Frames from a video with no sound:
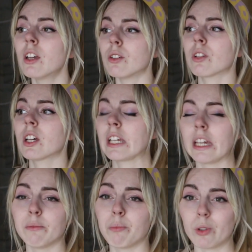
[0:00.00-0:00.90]
You can
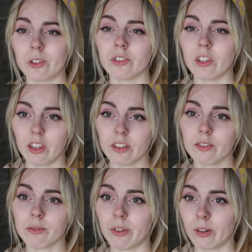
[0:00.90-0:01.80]
get more
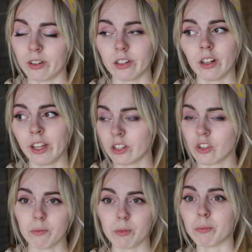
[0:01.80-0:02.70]
seeds for like a
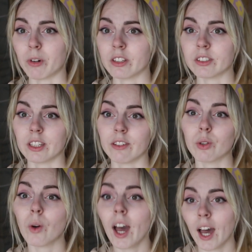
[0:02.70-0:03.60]
cheaper price, and if
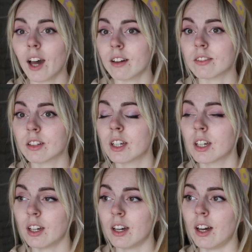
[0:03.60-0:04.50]
you have
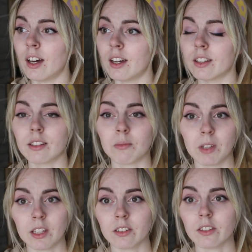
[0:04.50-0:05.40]
the
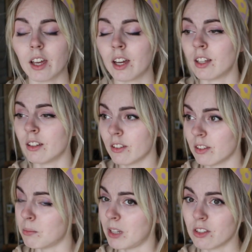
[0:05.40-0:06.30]
means and
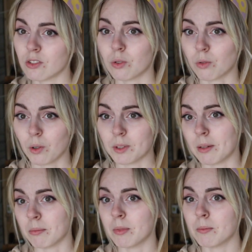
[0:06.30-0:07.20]
the place to grow
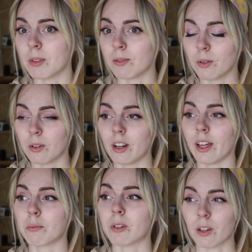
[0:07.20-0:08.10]
them before,
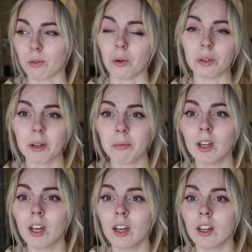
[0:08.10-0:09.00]
like pre-grow them,
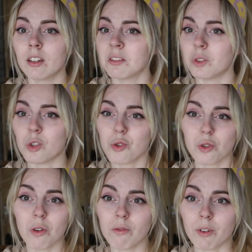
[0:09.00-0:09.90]
you
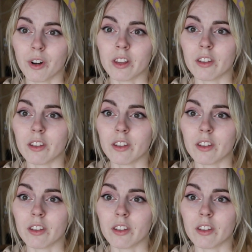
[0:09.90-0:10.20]
should go for it.